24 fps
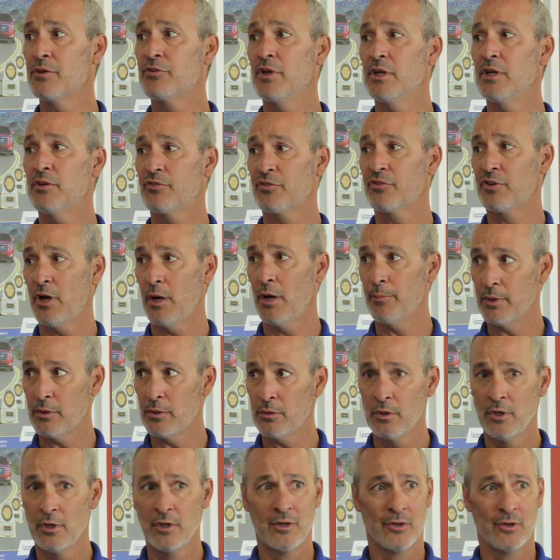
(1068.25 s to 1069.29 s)
It's
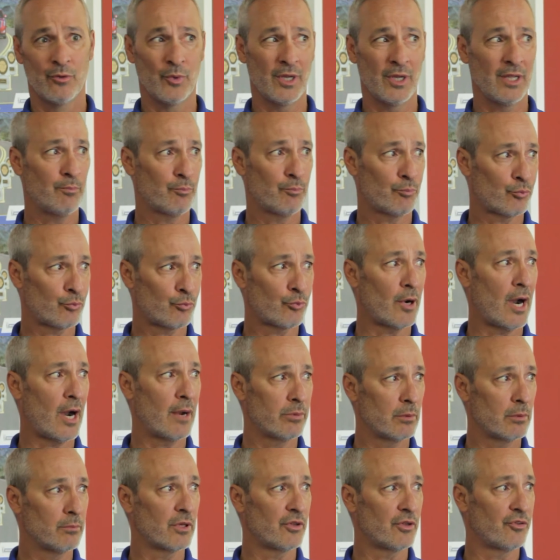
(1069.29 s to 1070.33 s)
coming. We
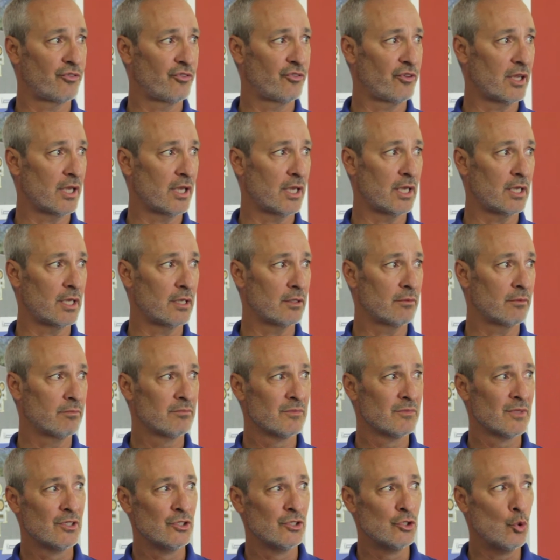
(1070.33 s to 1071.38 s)
probably see
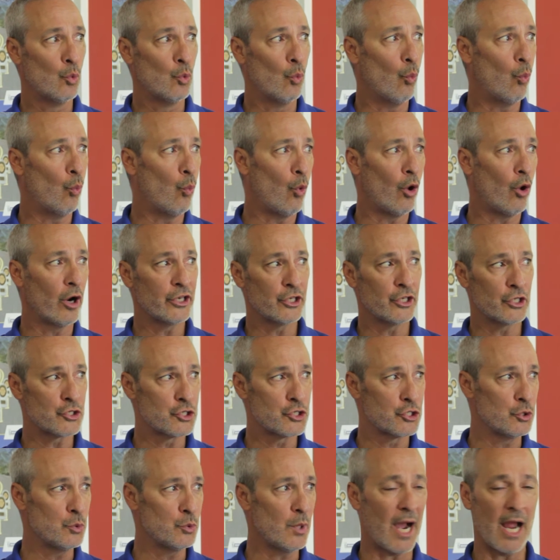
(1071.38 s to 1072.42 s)
1 to
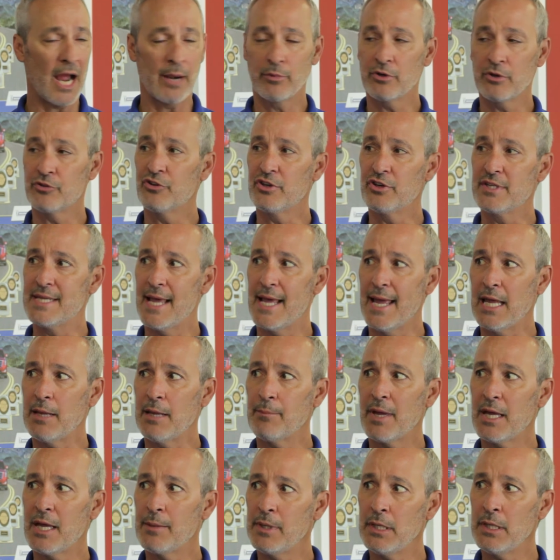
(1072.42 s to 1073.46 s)
2 hybrids a day,
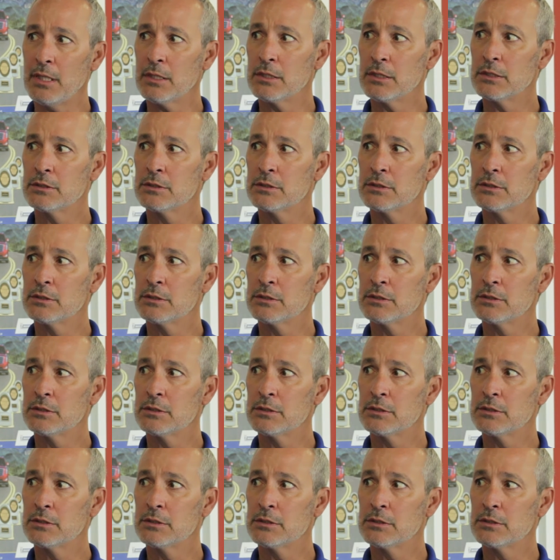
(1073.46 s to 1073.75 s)
maybe,